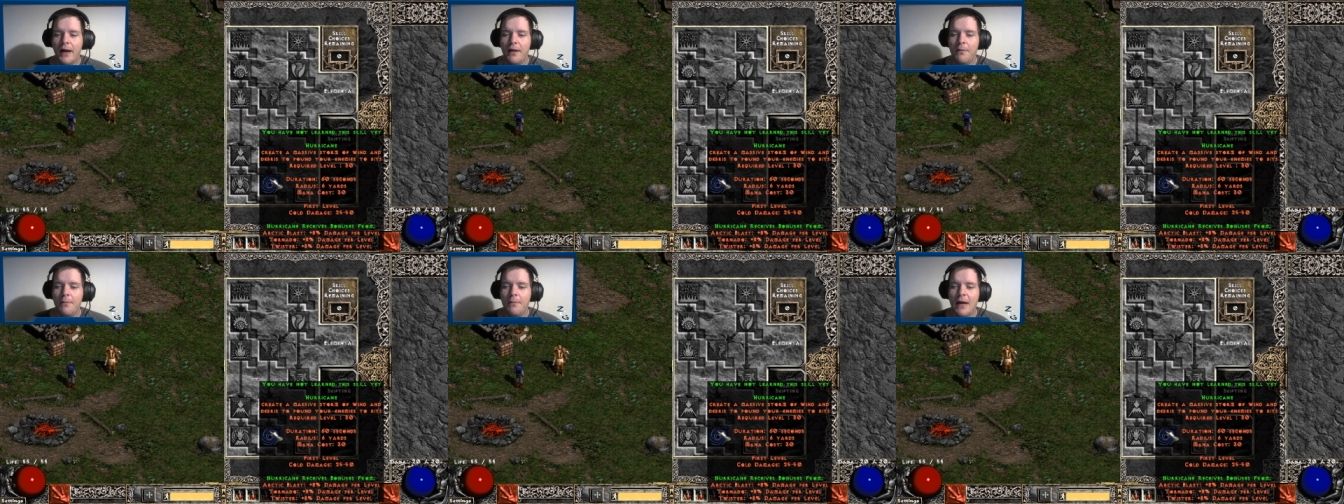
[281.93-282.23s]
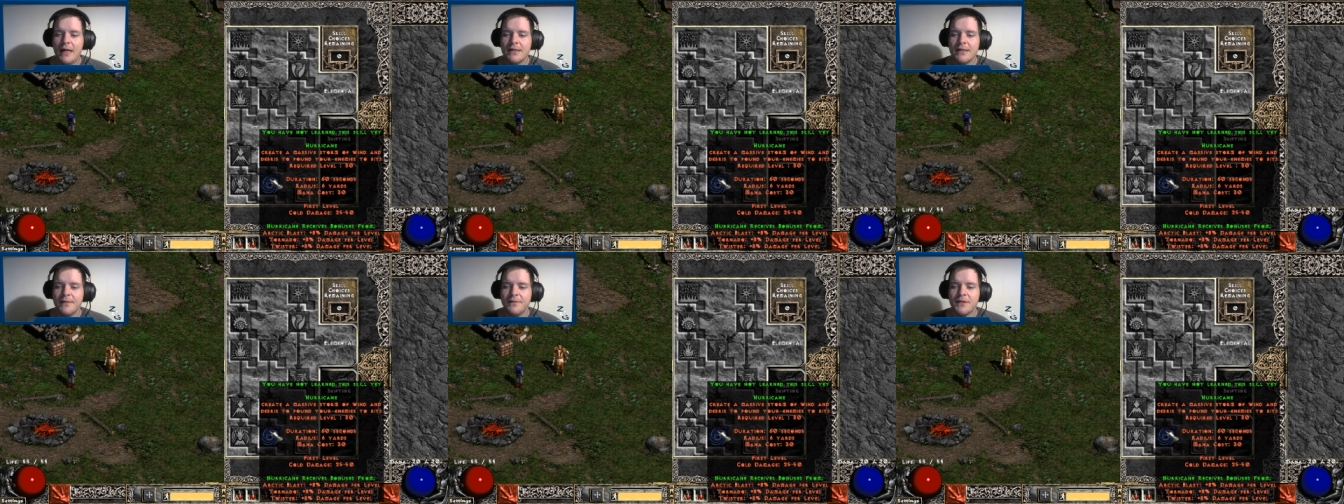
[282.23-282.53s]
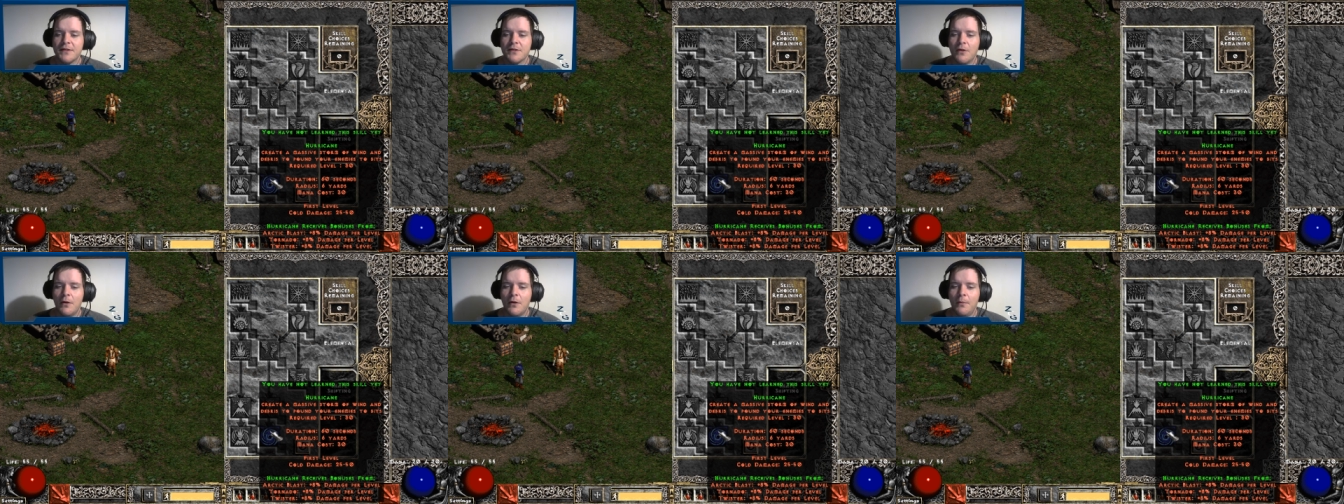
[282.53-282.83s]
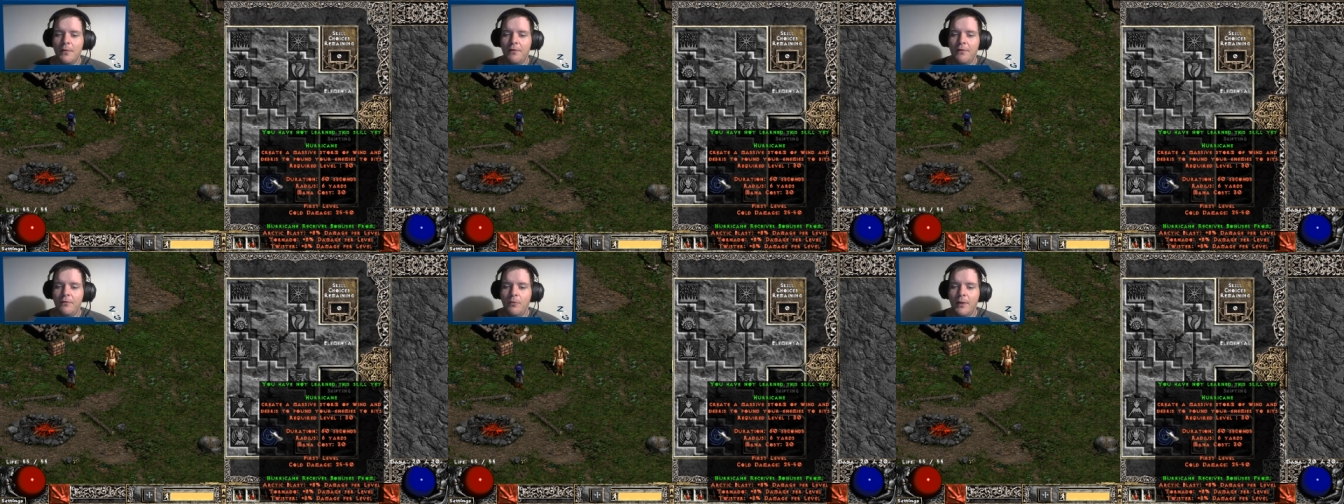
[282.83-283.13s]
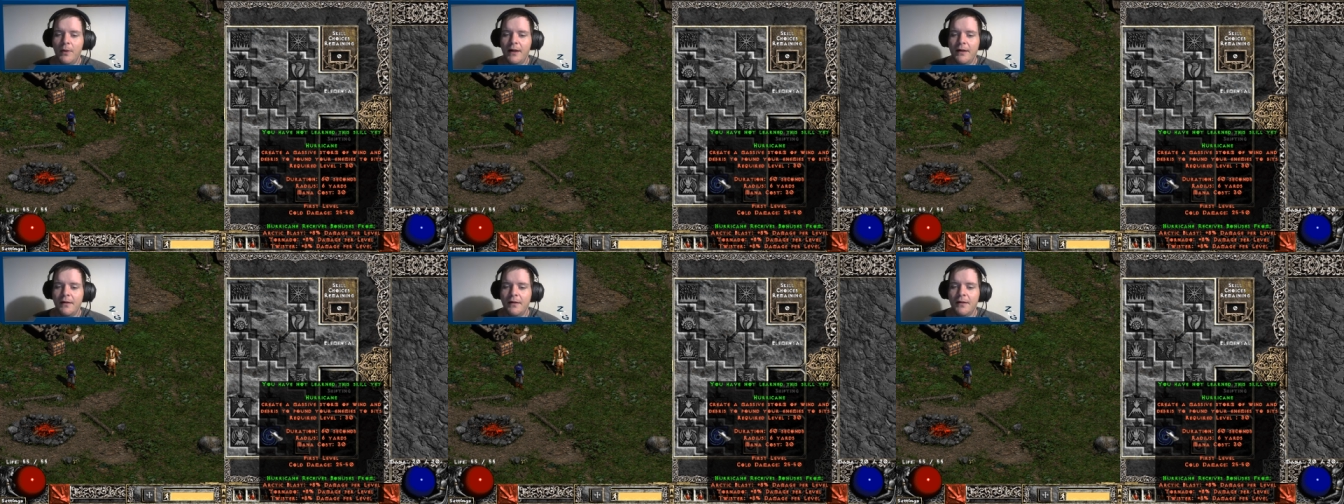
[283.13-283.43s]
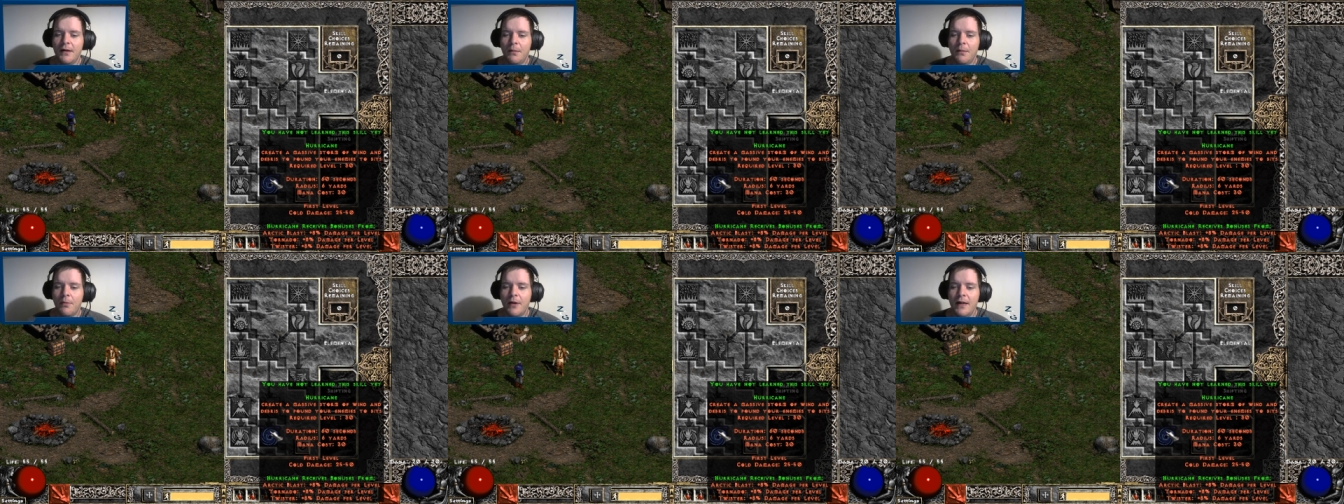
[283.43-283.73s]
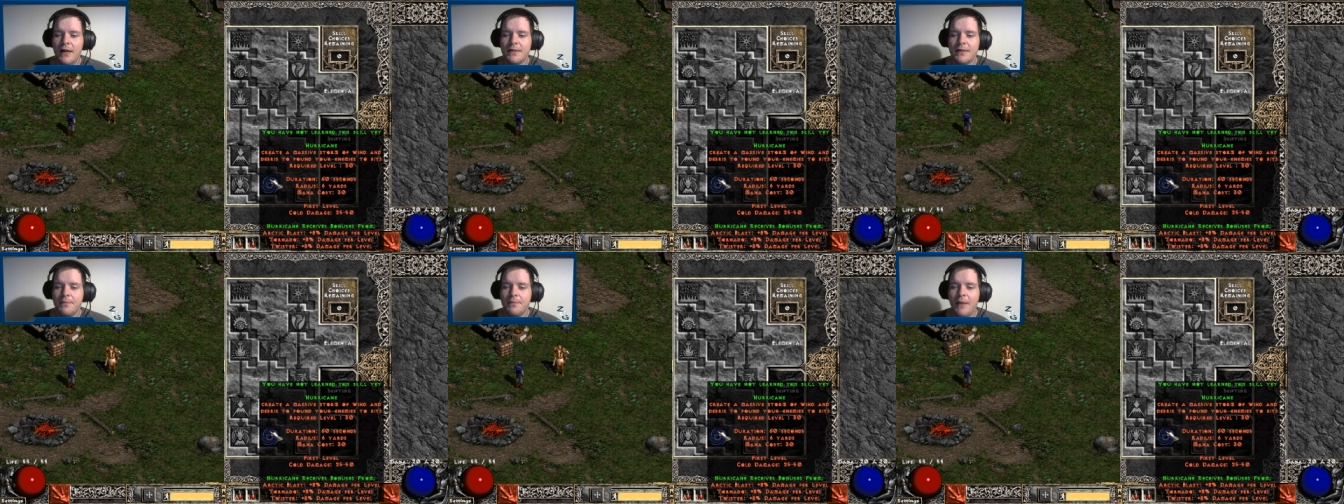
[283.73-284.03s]
a massive storm of wind and
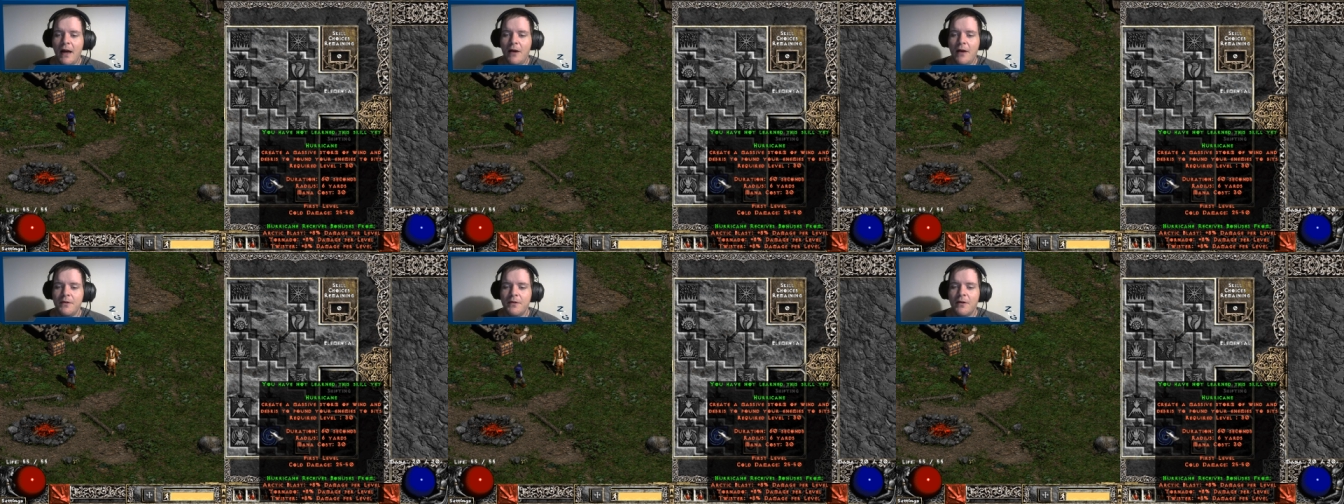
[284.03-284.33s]
debris to pound